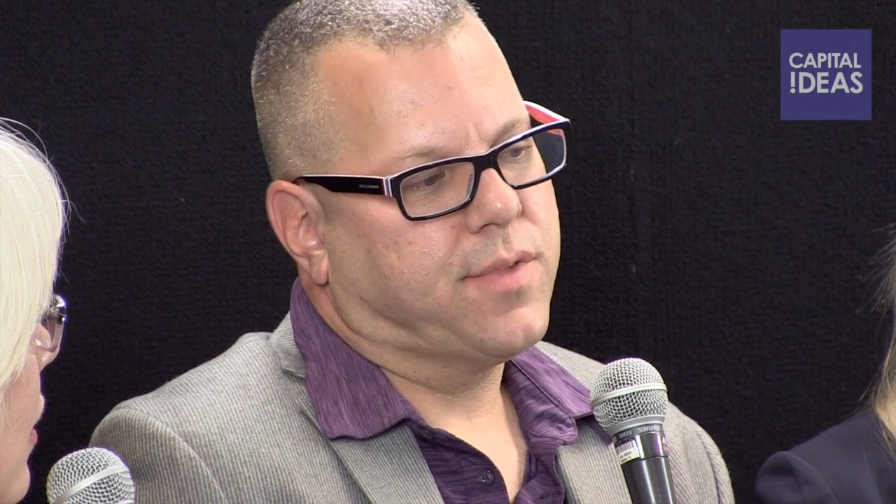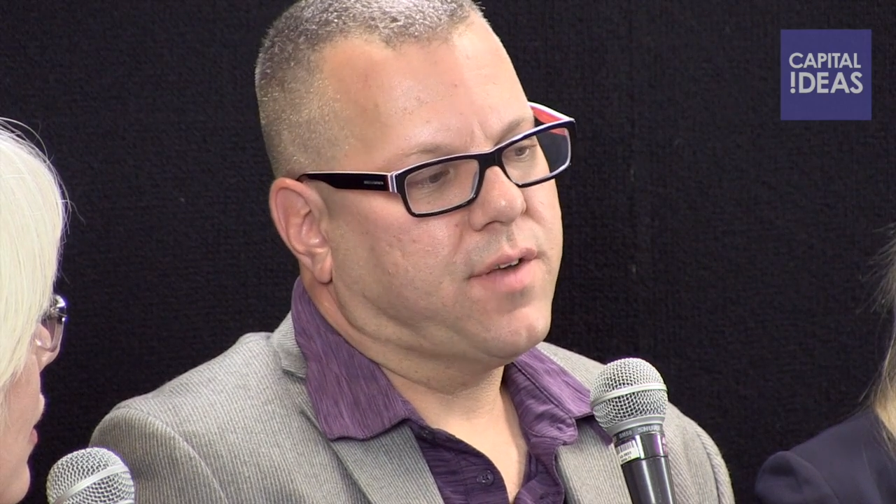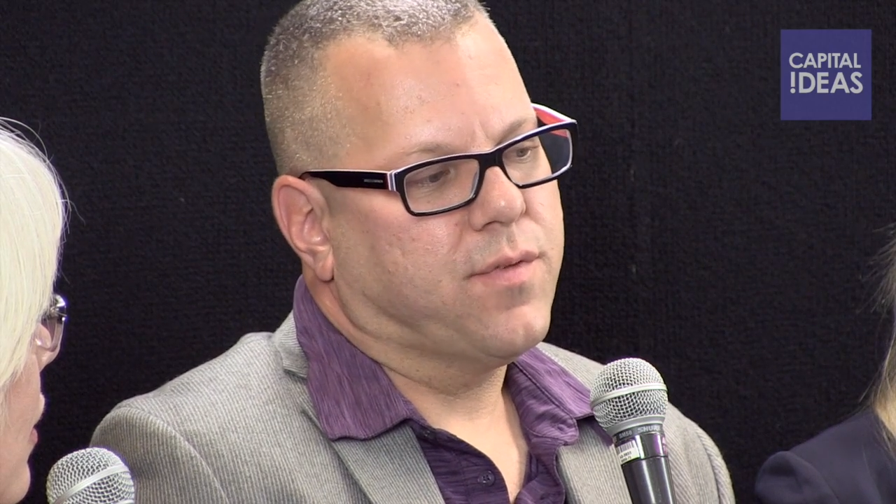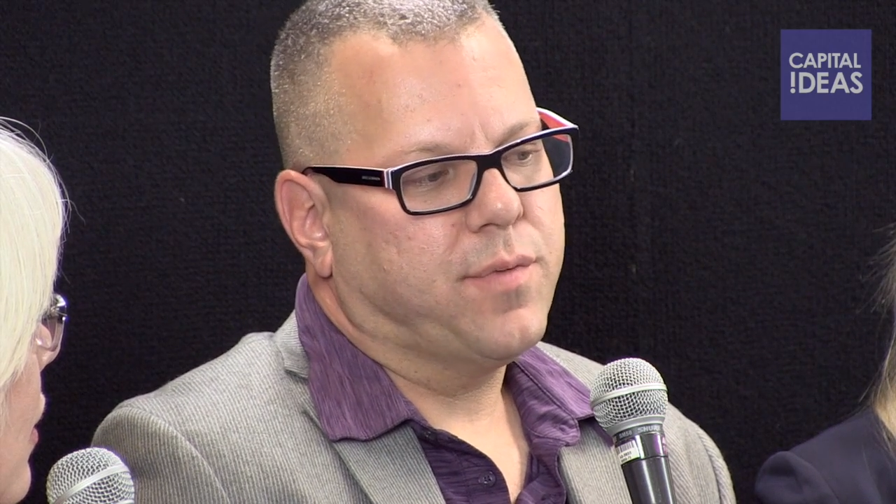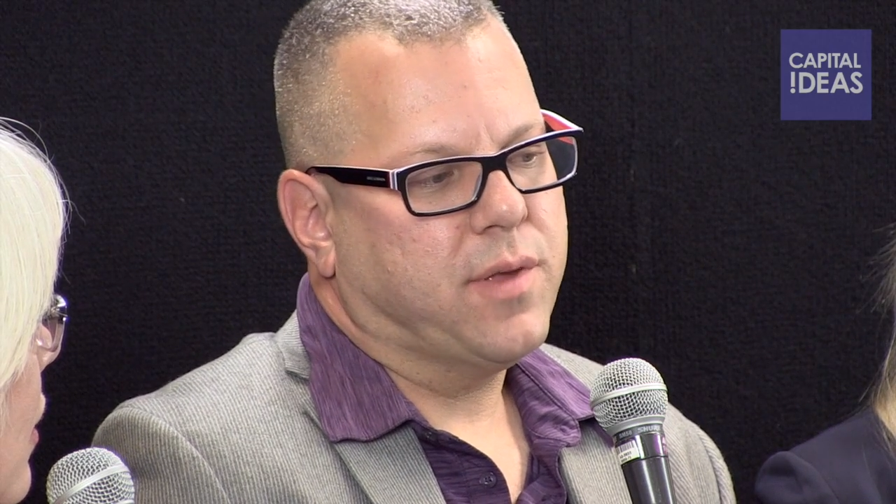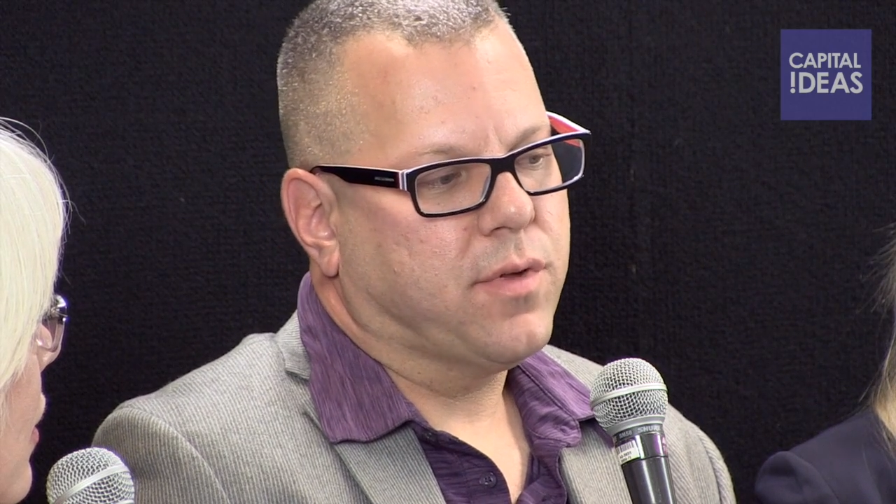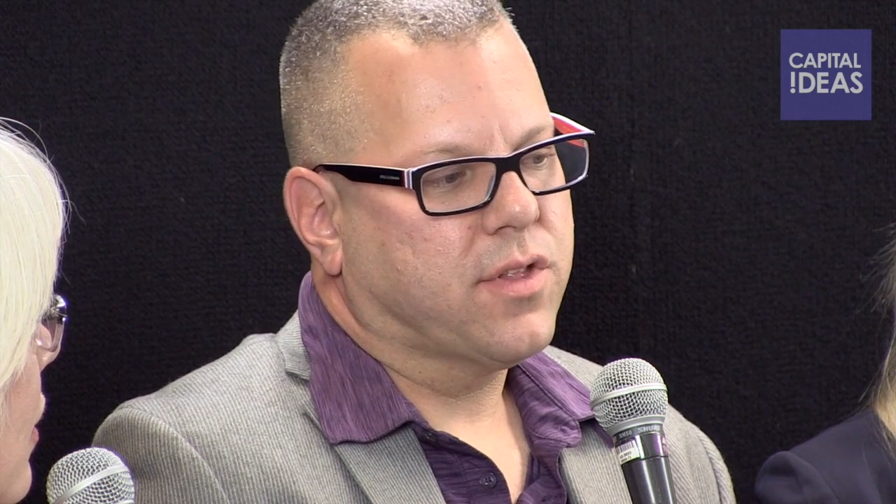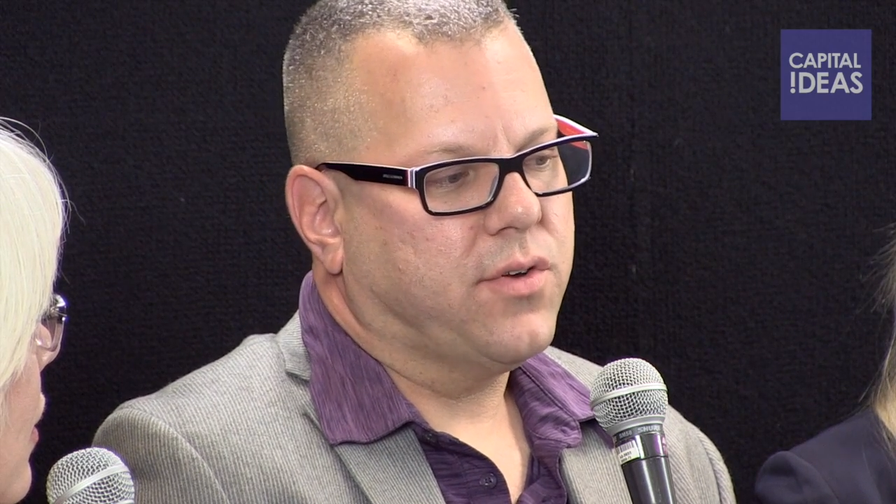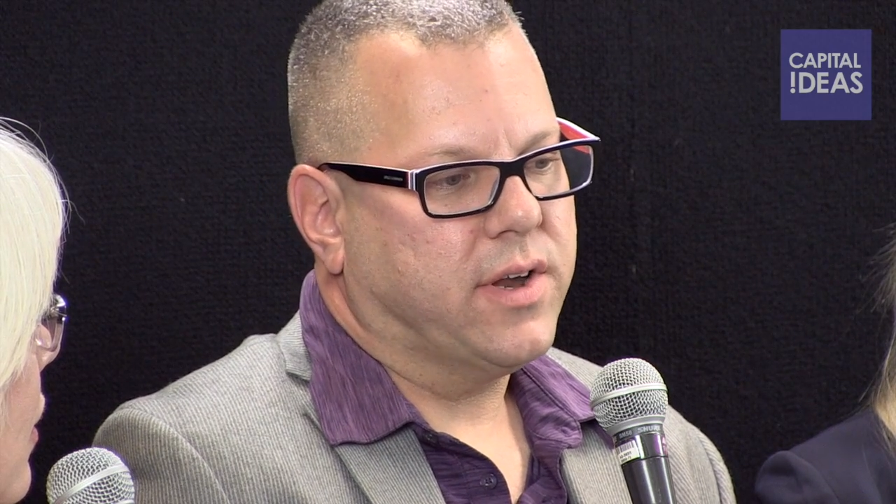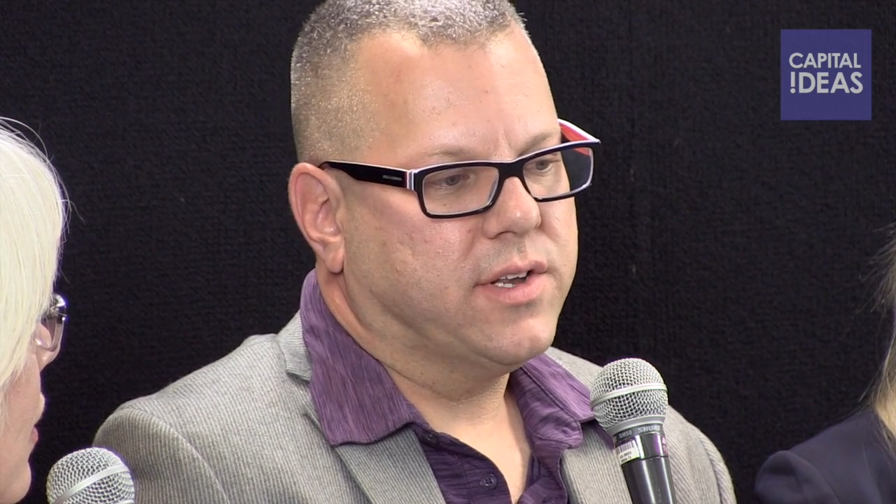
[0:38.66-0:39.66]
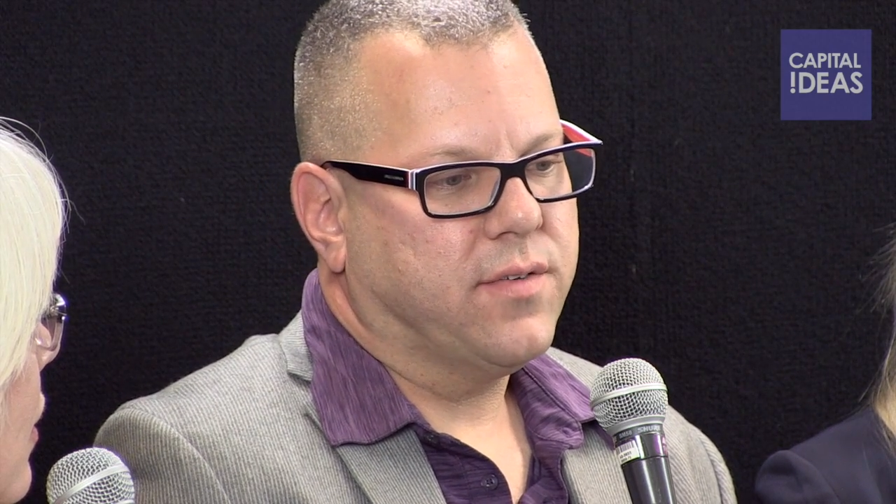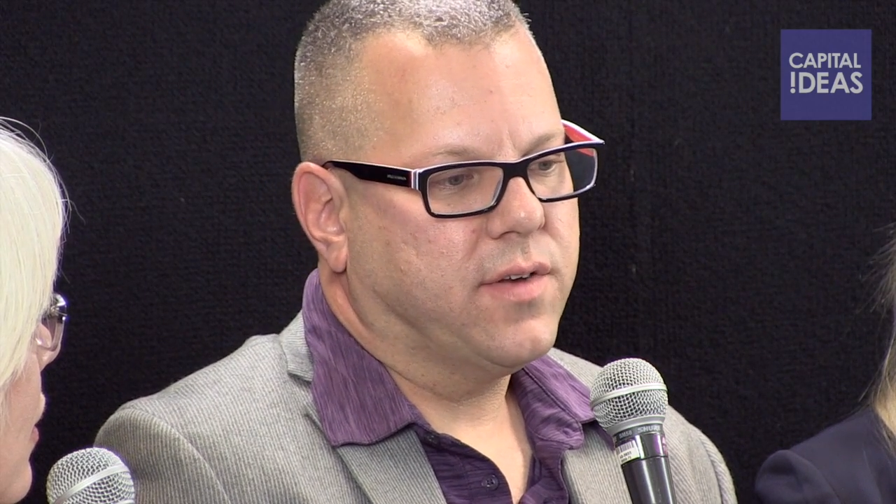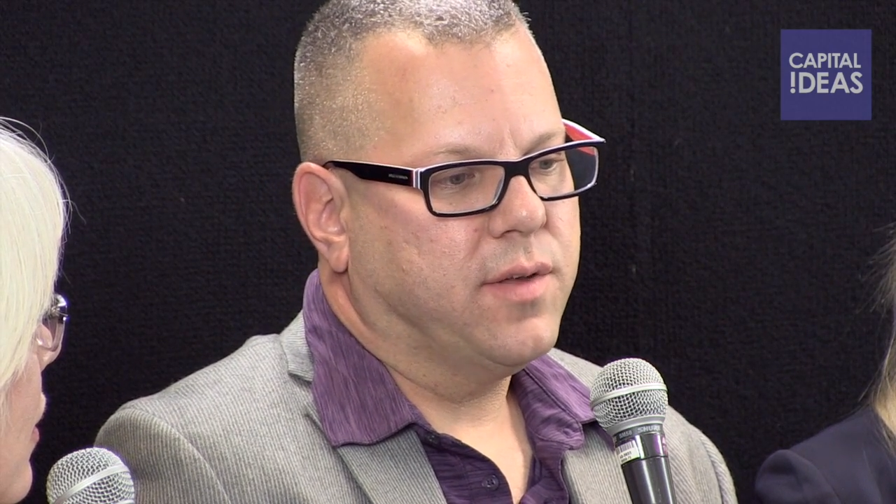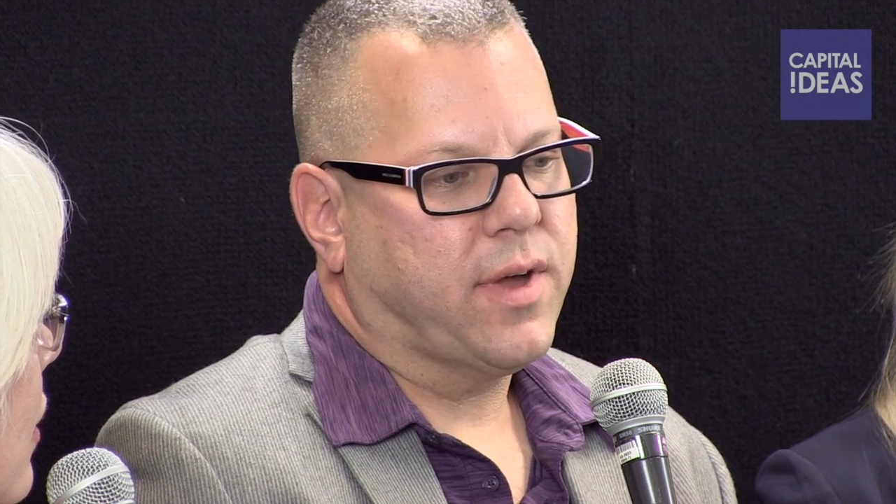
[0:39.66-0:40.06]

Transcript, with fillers: different people's creativity